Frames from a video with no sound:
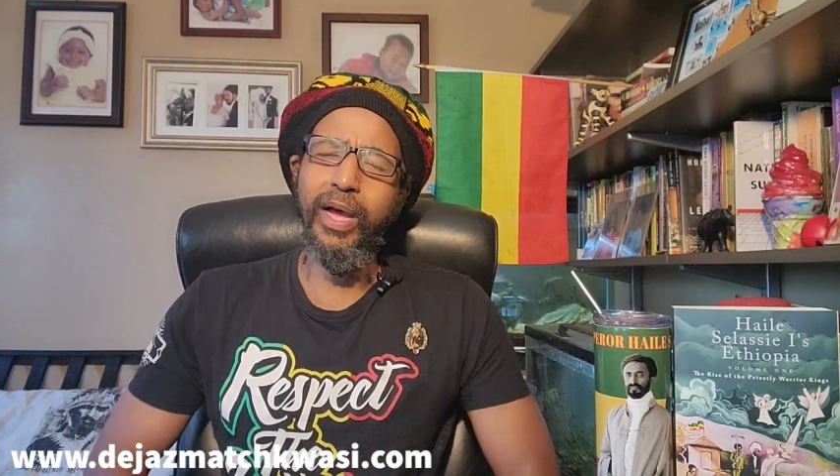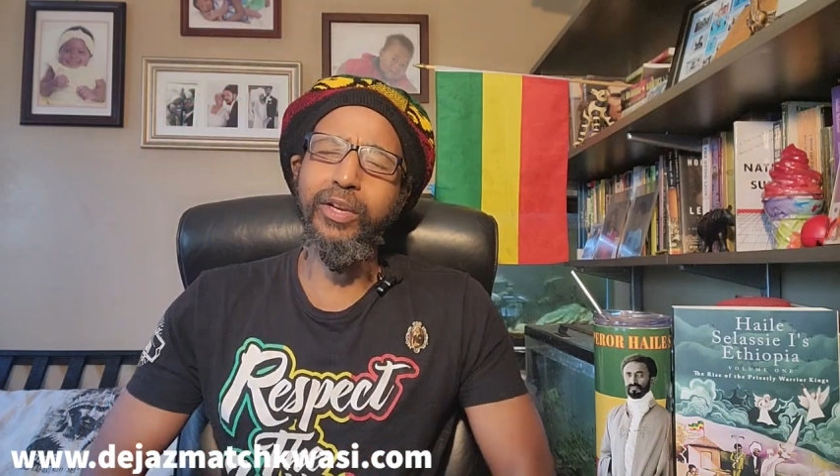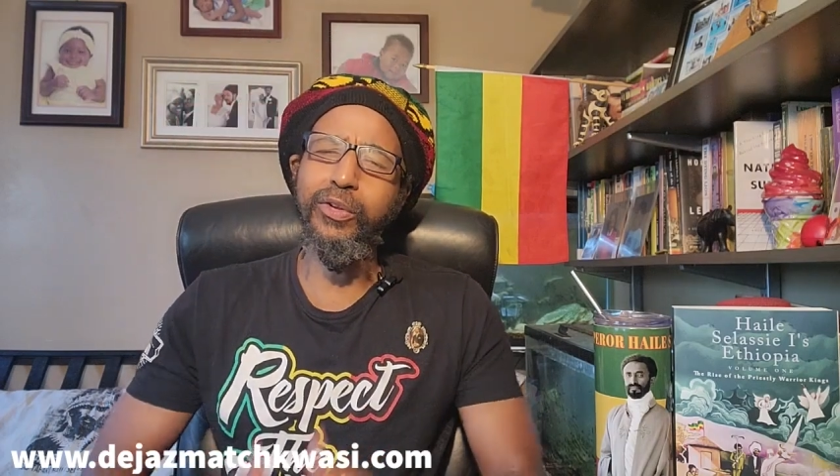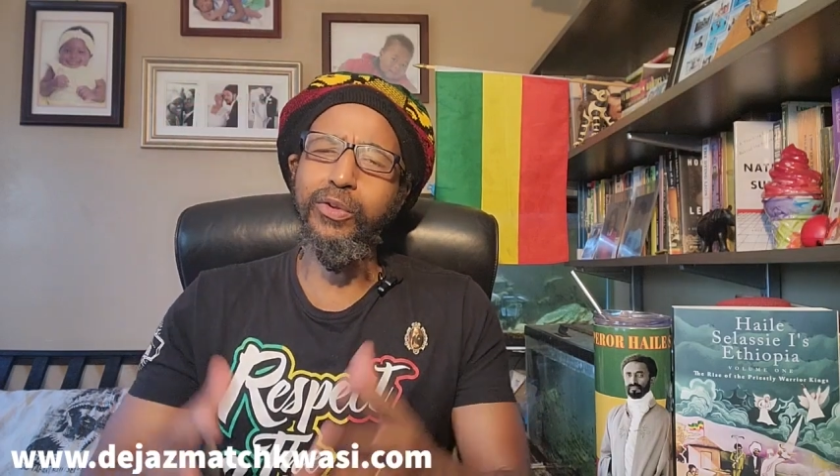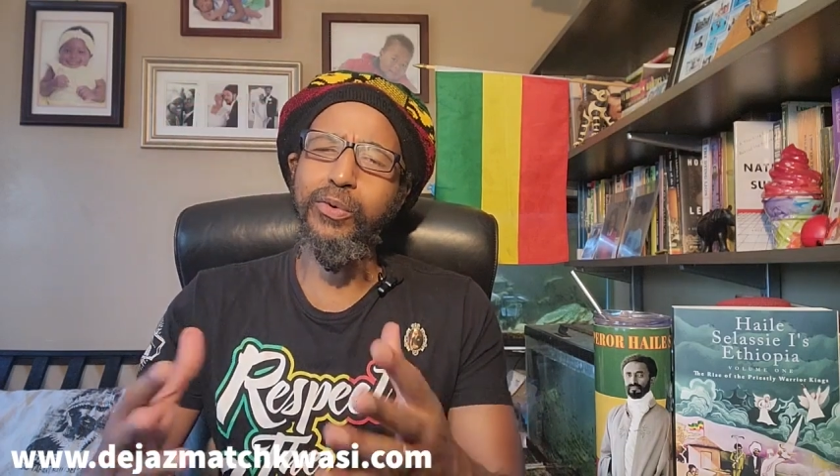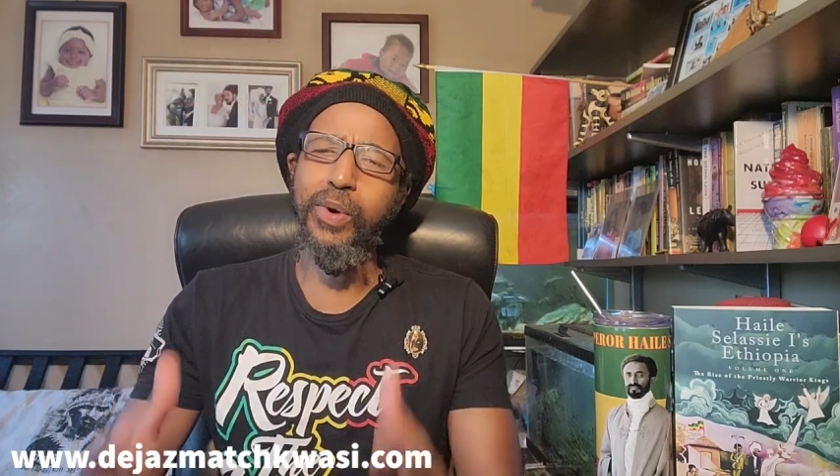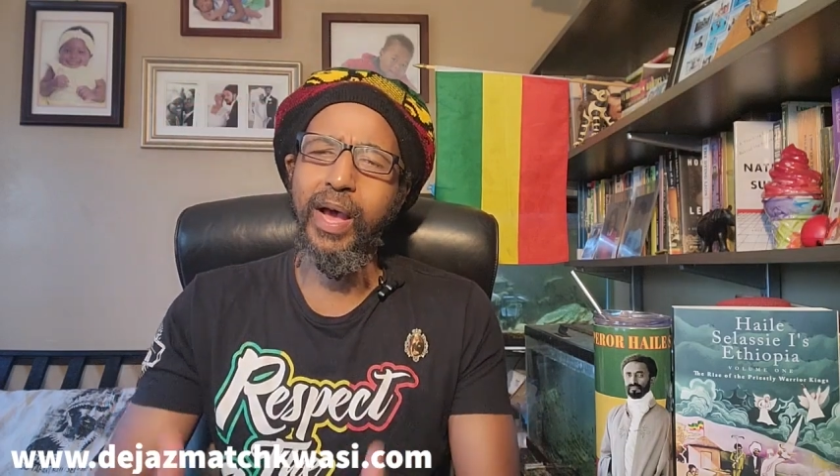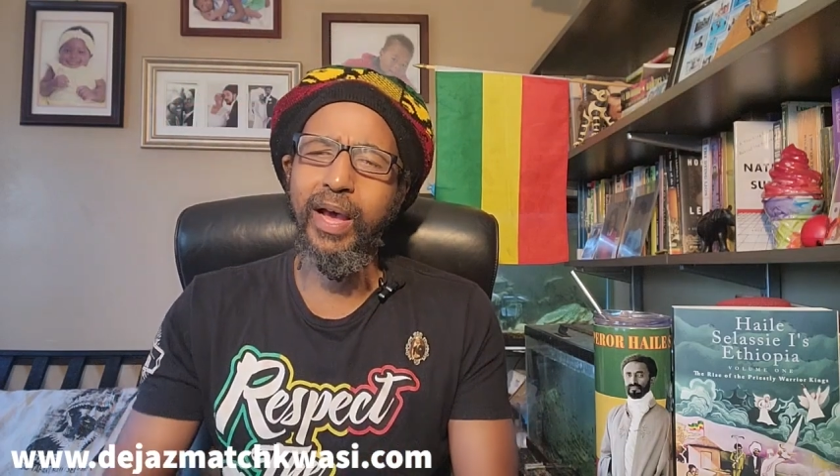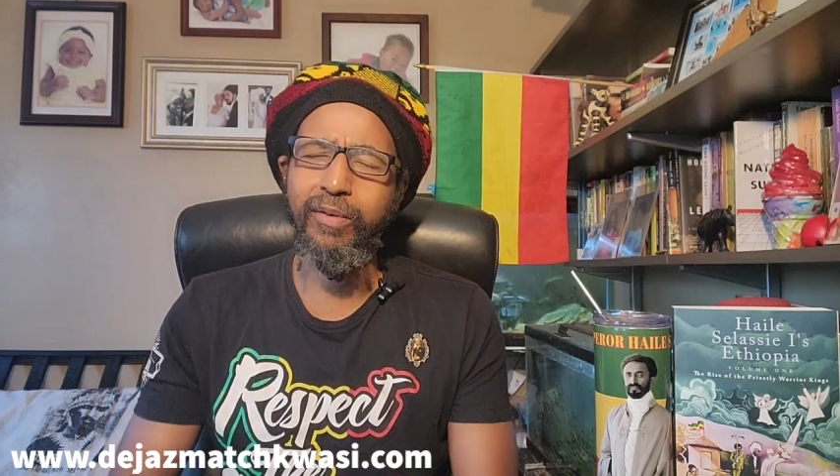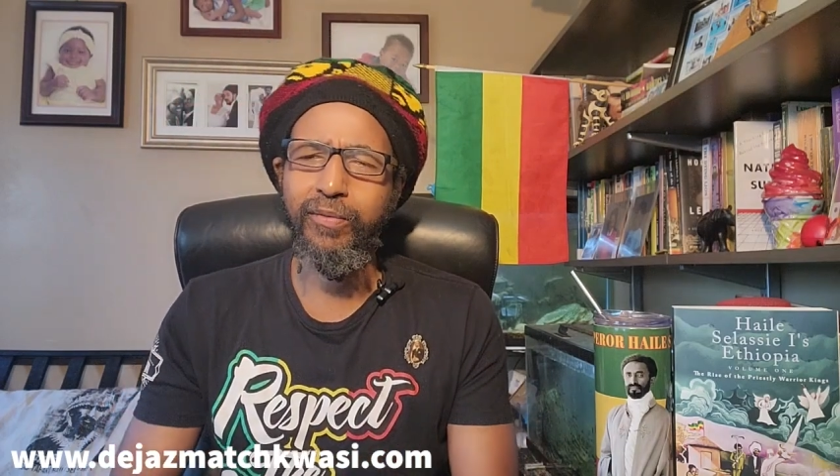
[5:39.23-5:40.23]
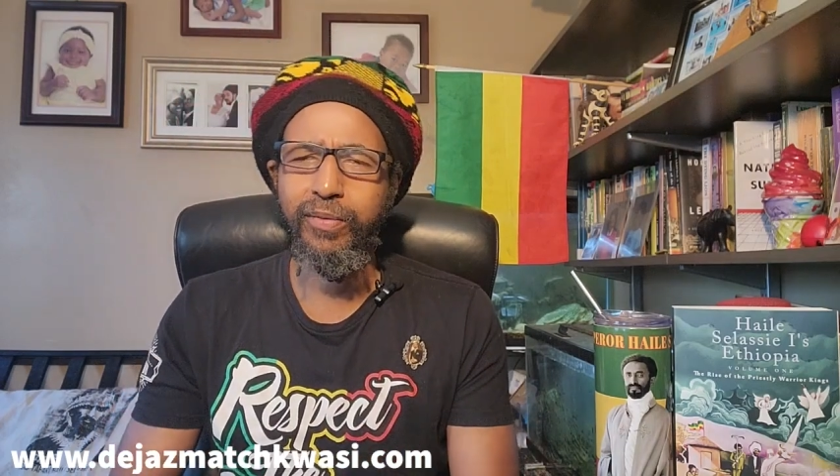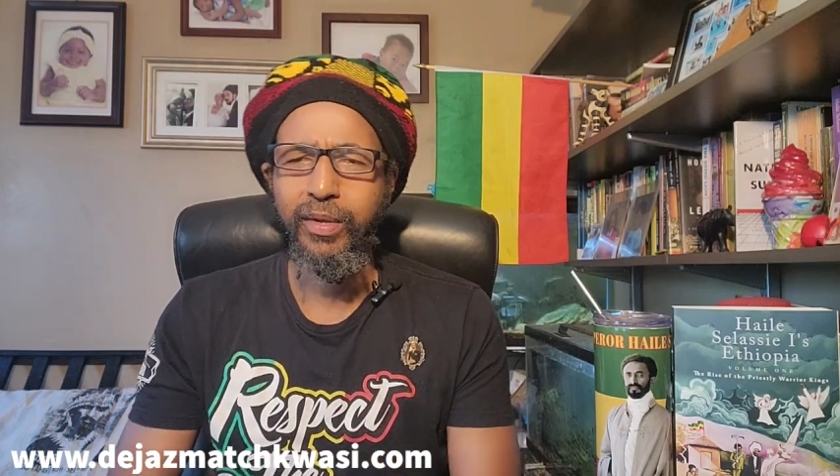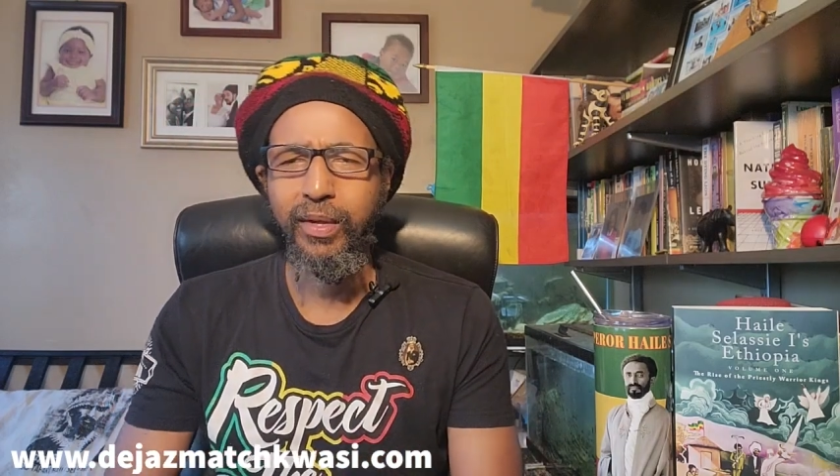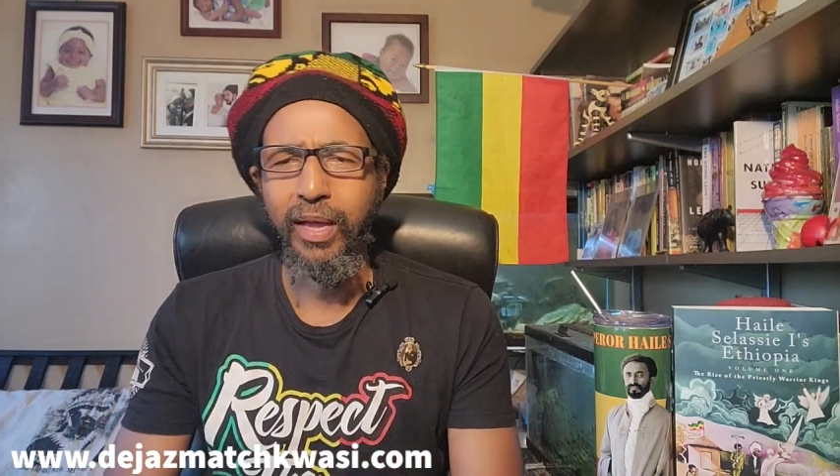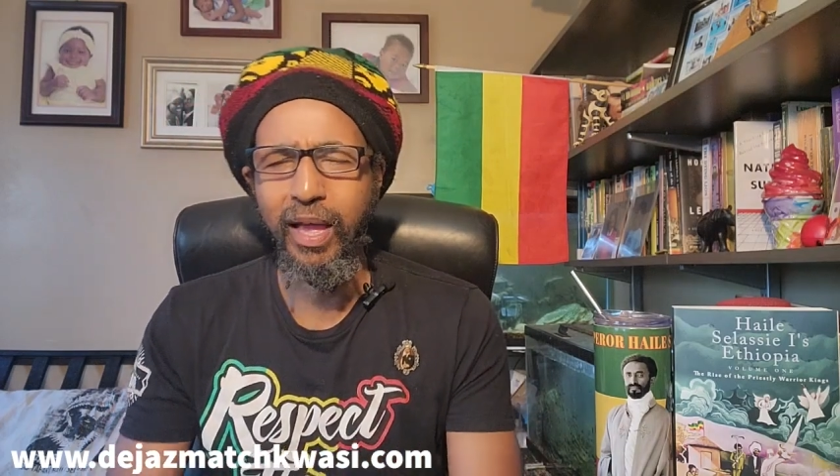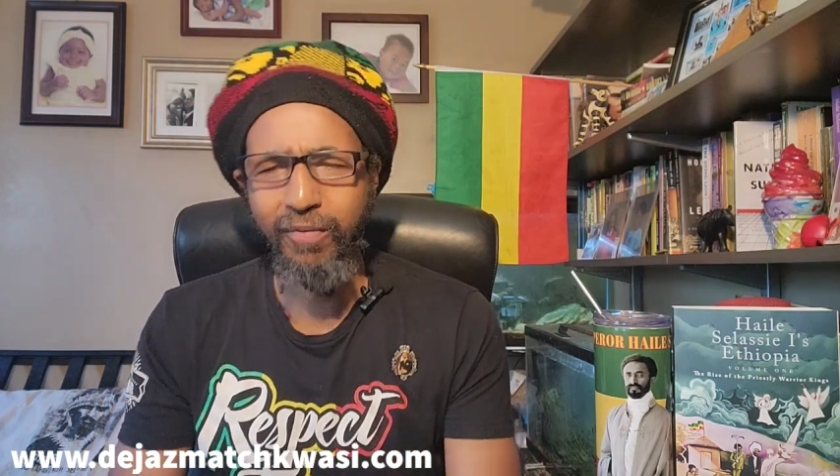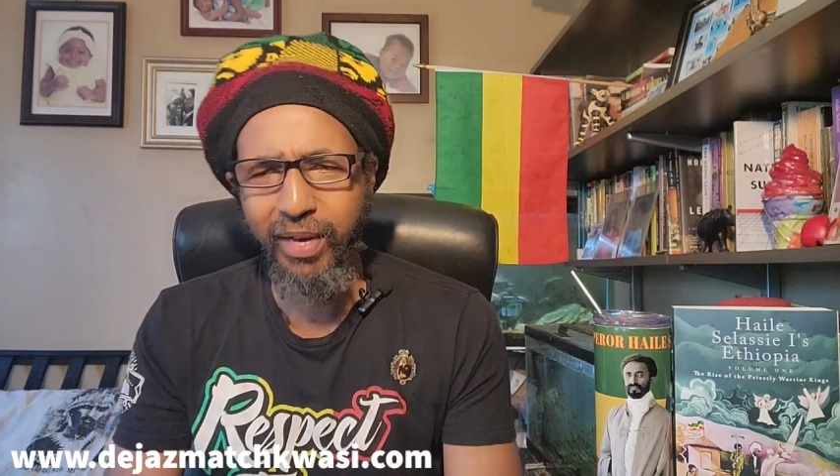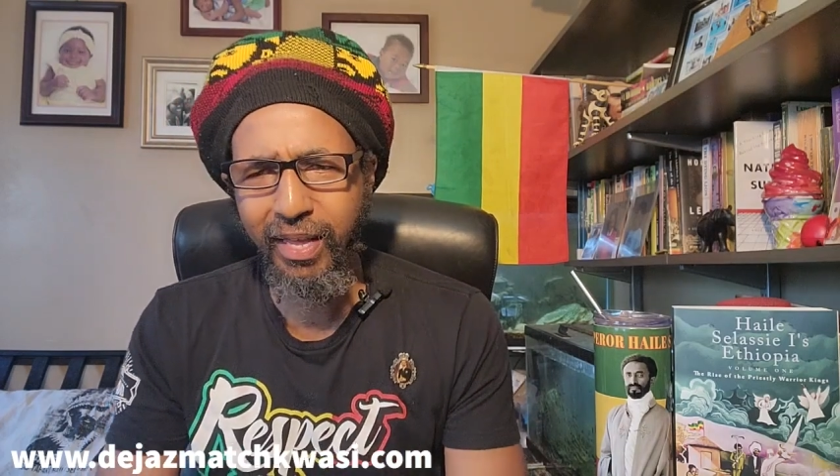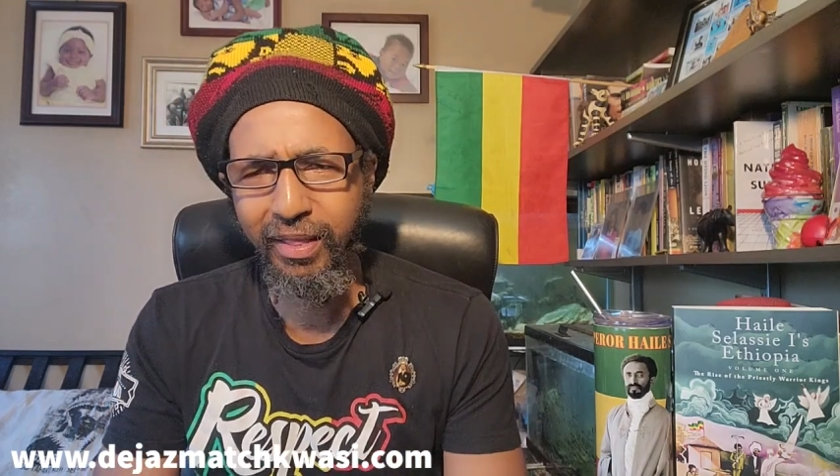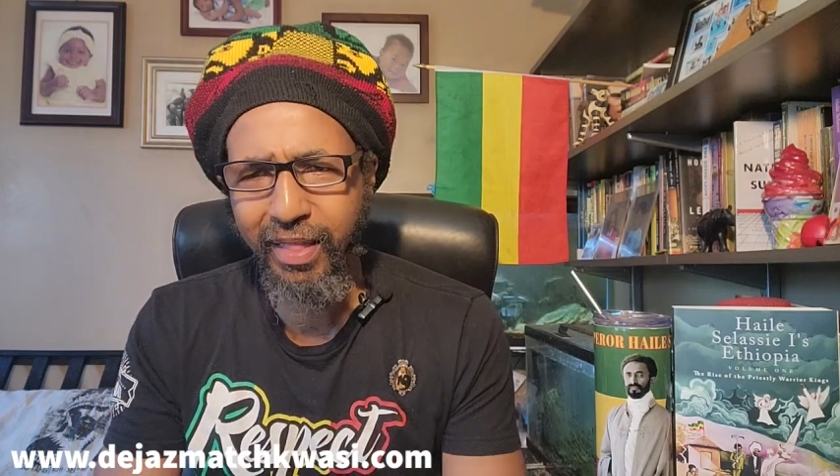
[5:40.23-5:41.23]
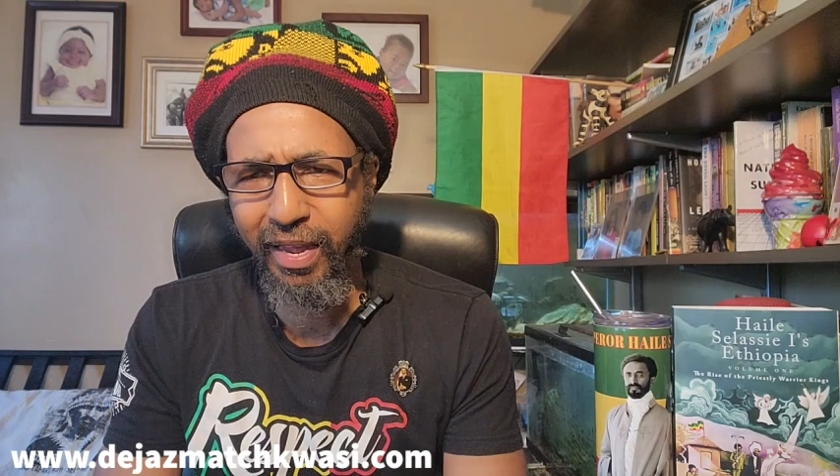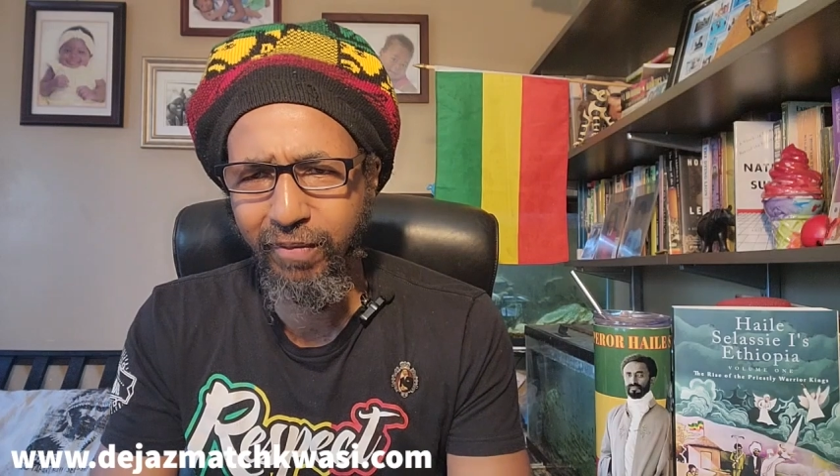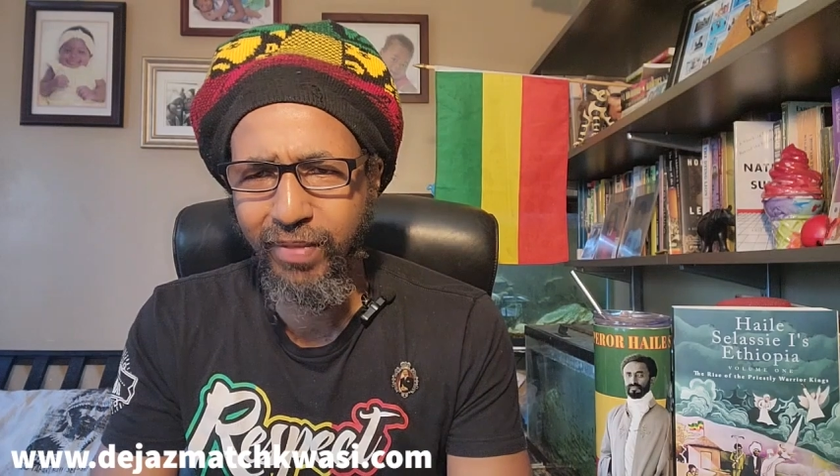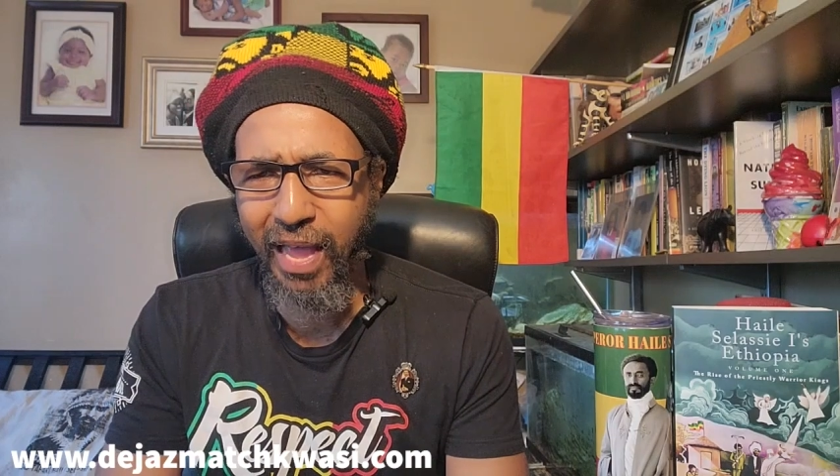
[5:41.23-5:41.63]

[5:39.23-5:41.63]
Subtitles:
And do you have evidence that if